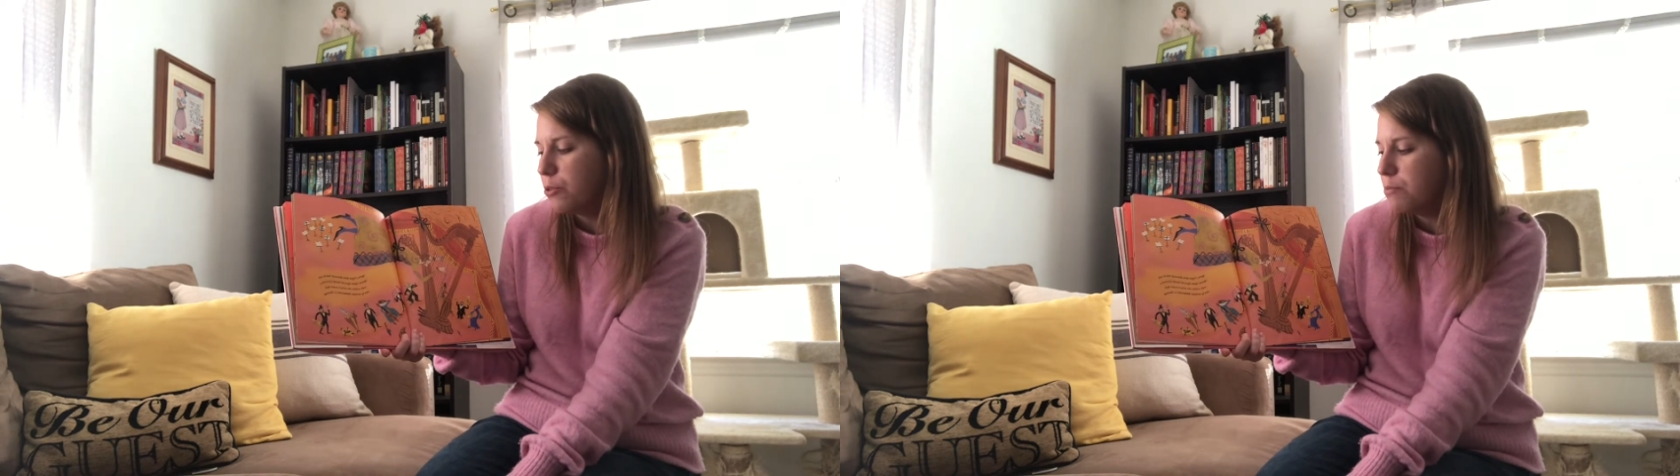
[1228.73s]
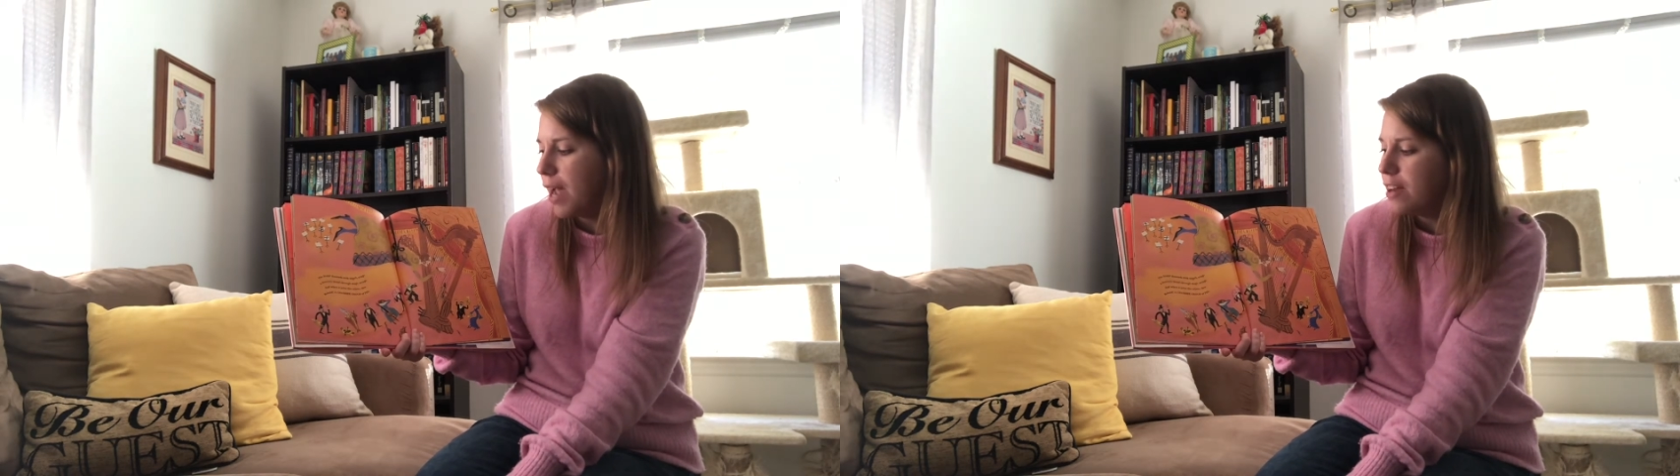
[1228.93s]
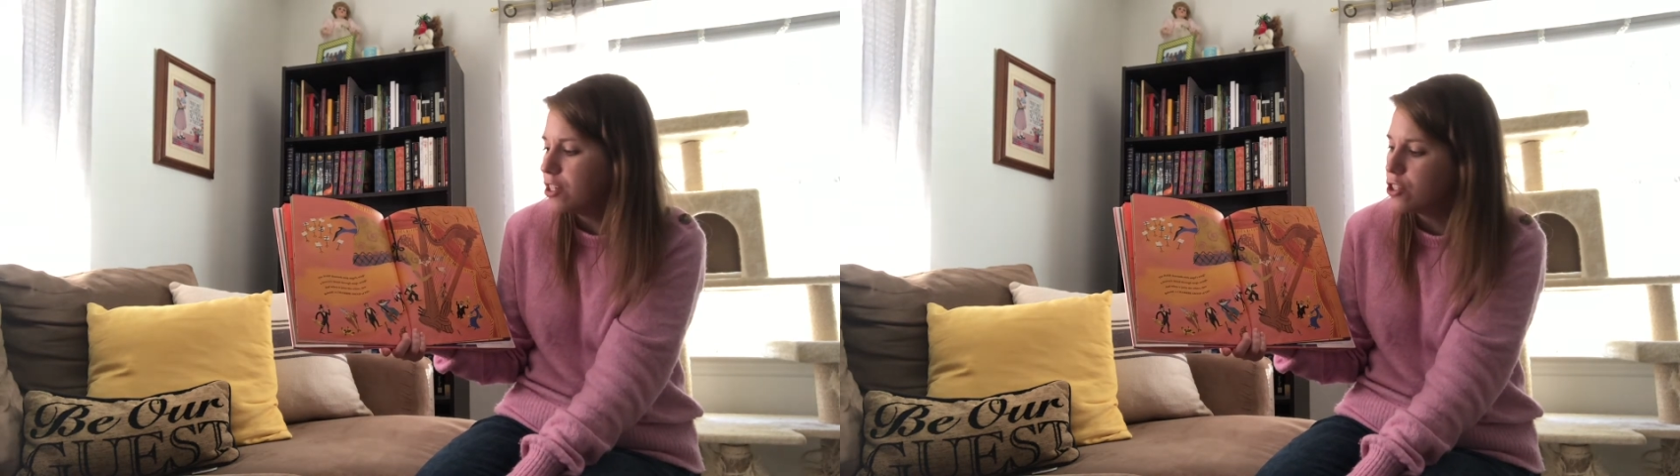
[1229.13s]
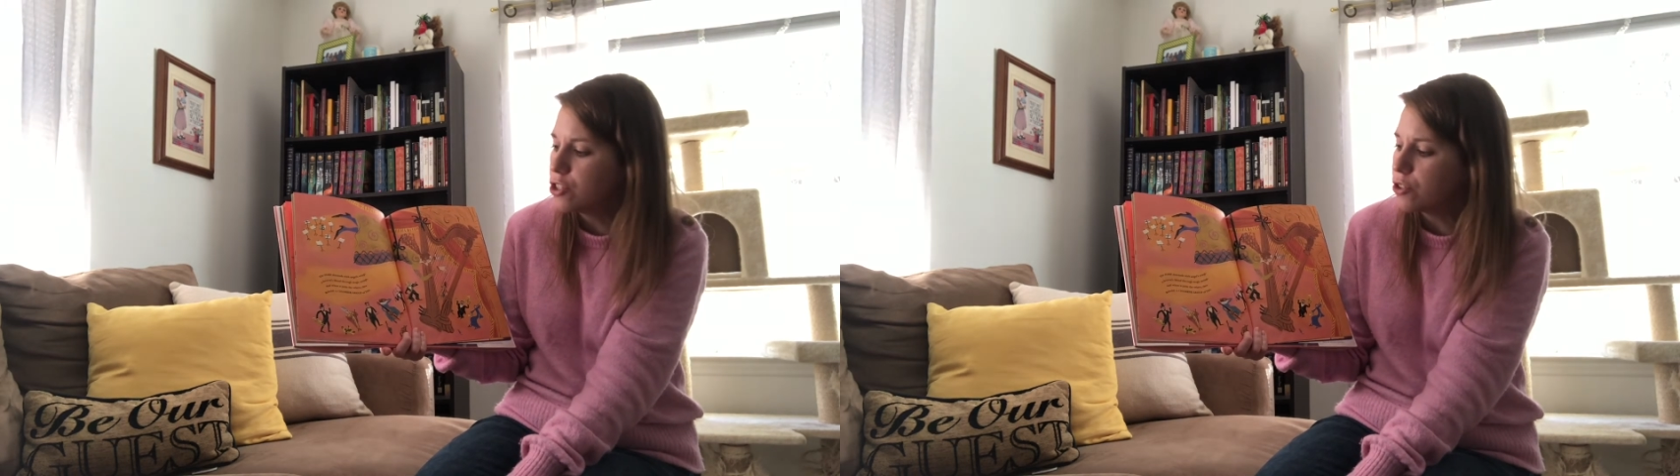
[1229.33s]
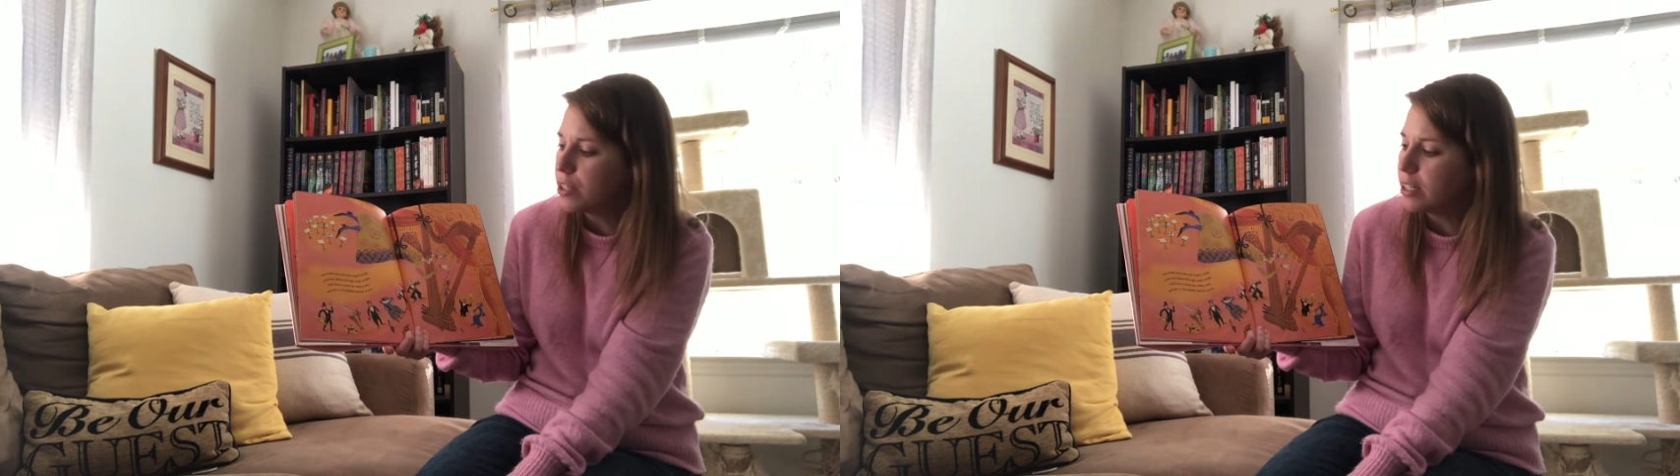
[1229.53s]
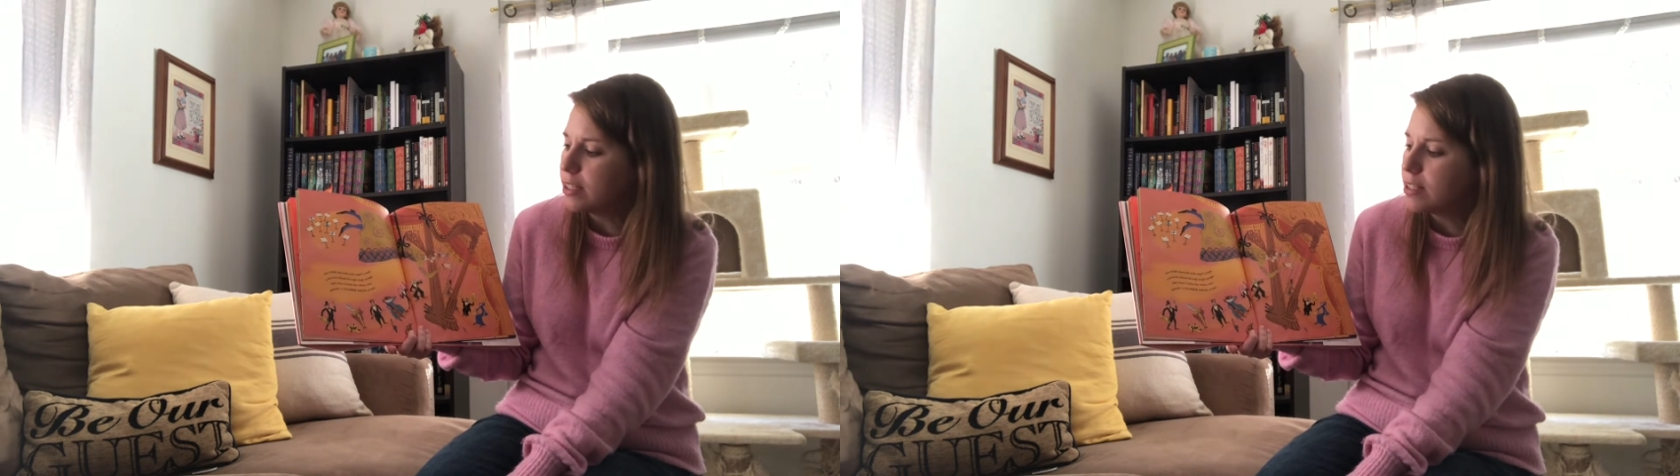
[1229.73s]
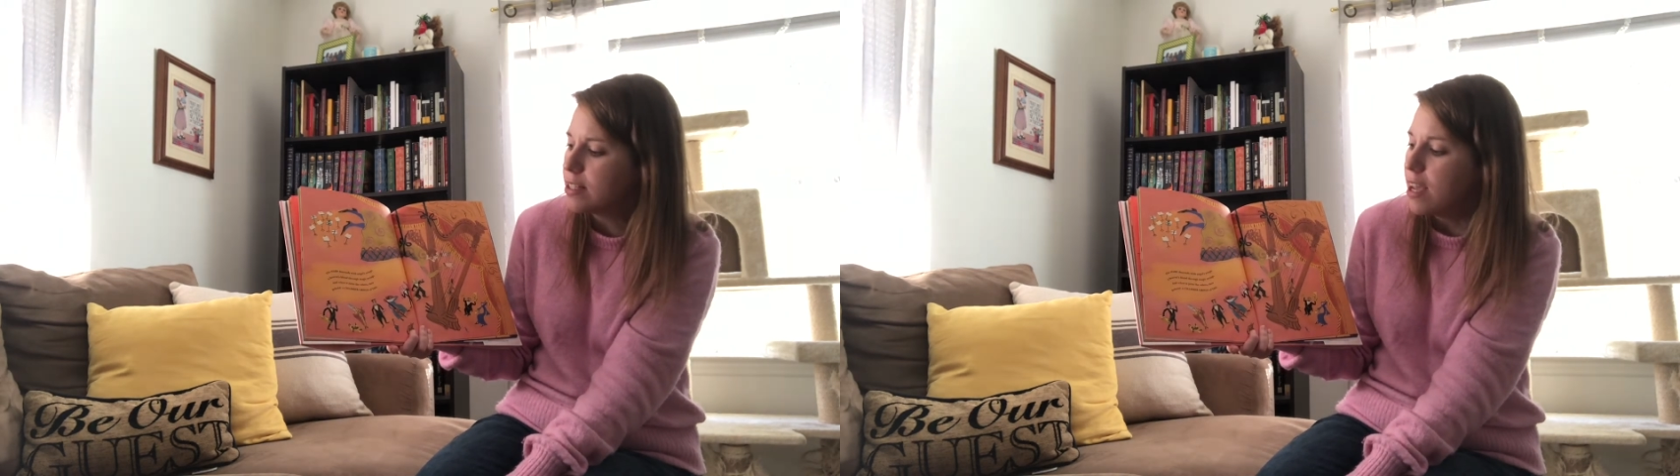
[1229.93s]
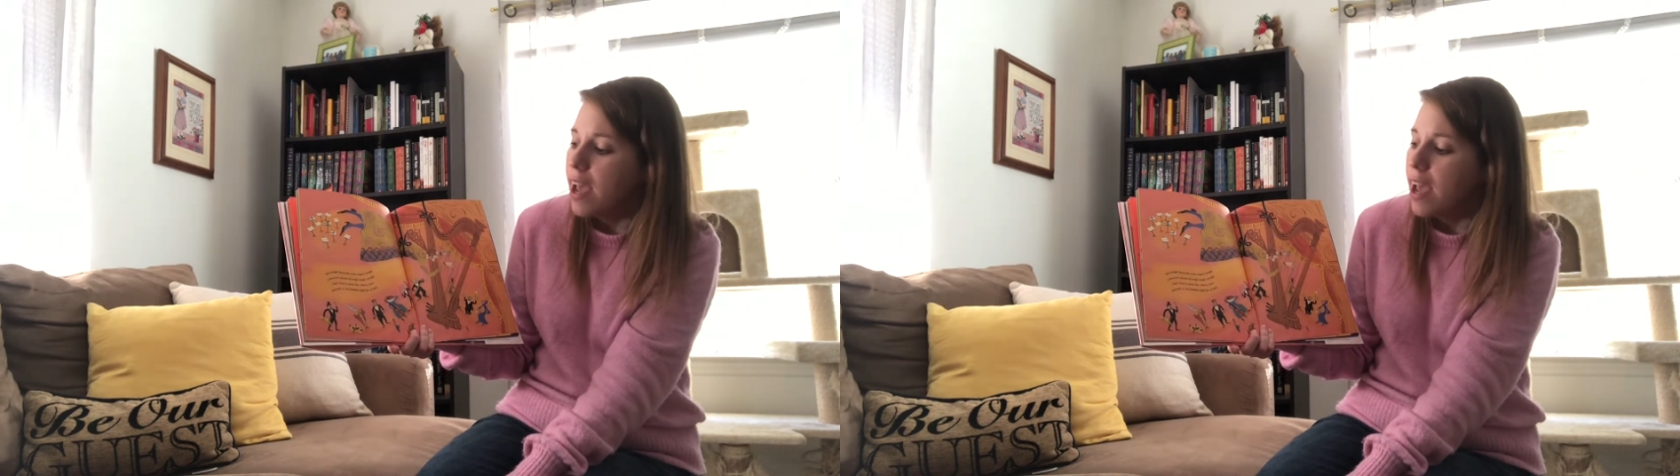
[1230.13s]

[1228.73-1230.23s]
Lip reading: magic strings.